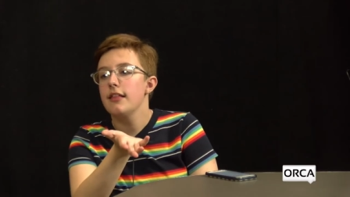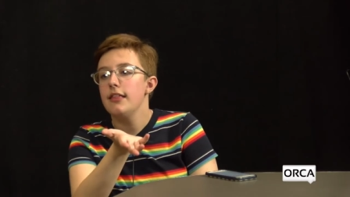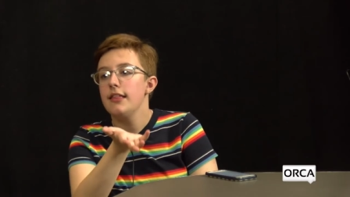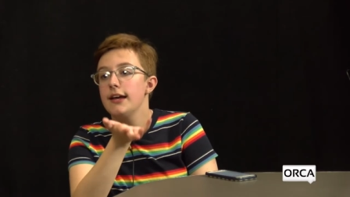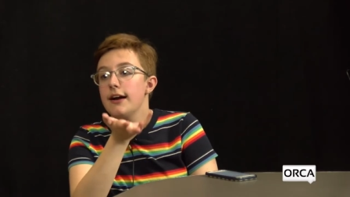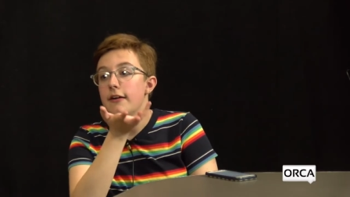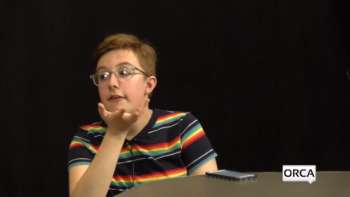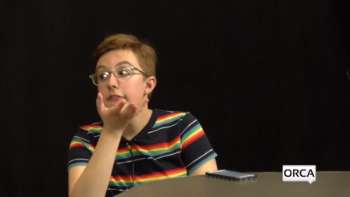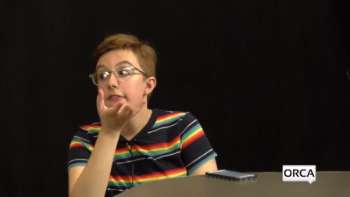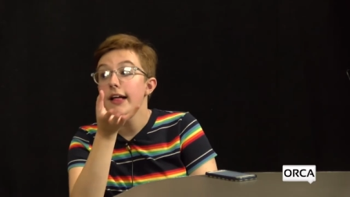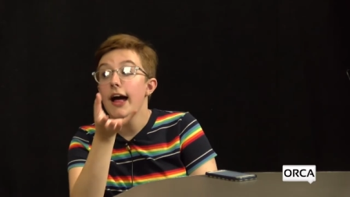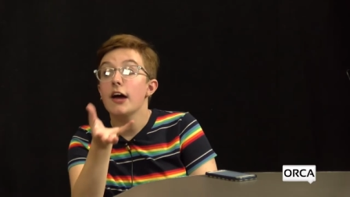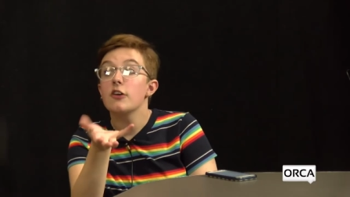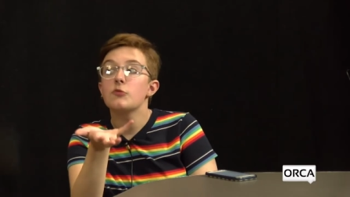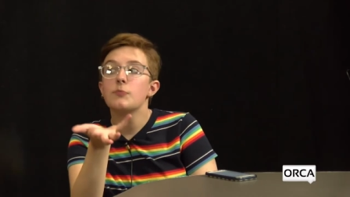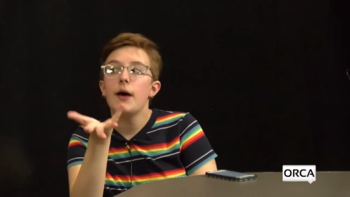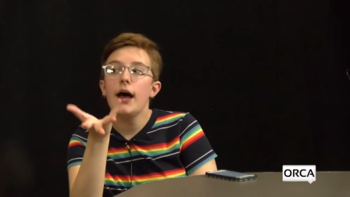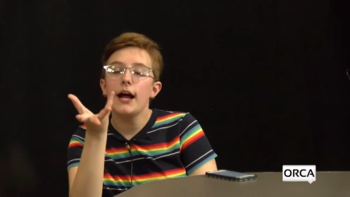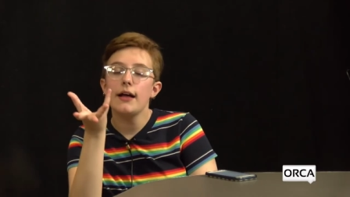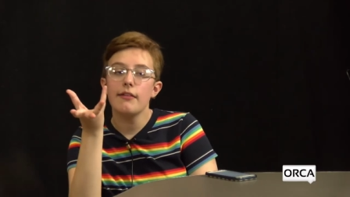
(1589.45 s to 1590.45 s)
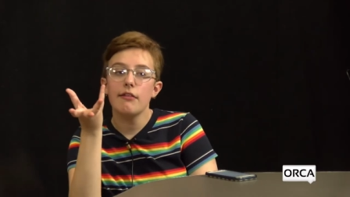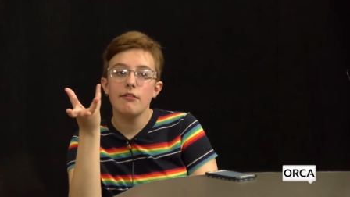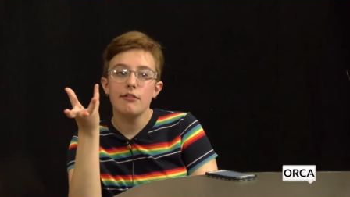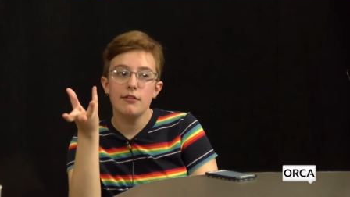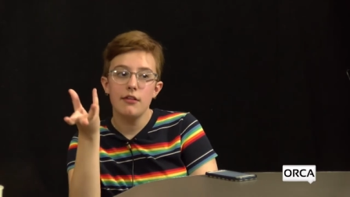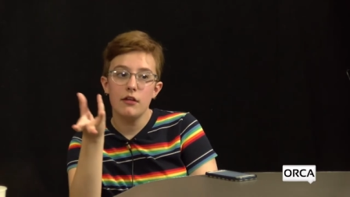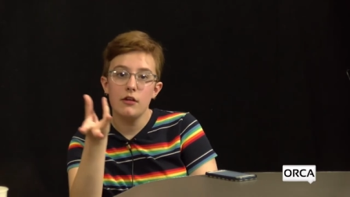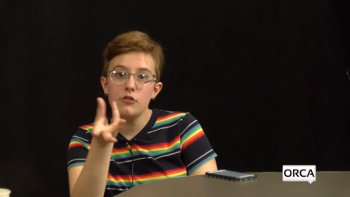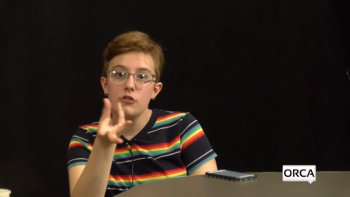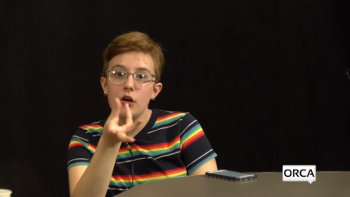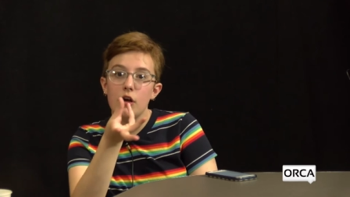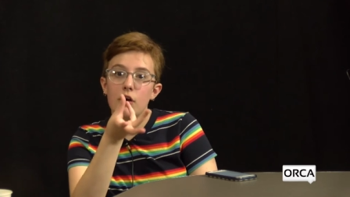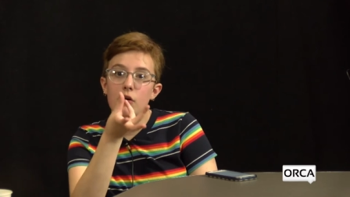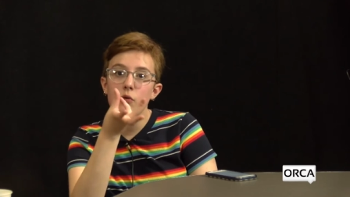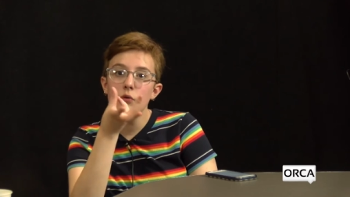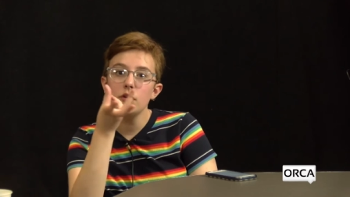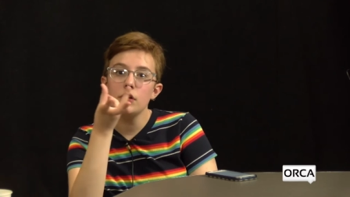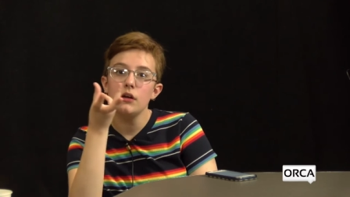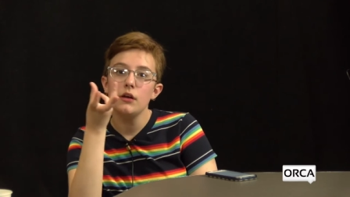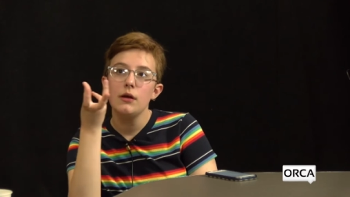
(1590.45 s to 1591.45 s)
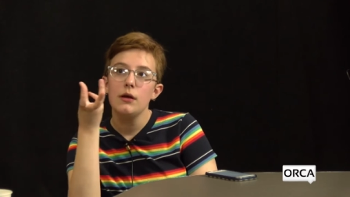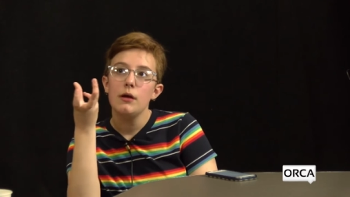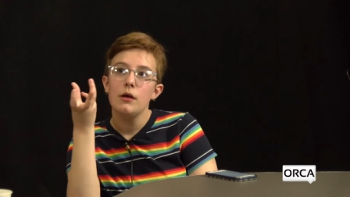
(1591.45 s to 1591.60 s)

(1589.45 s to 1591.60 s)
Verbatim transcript: like a flashback that this is shown,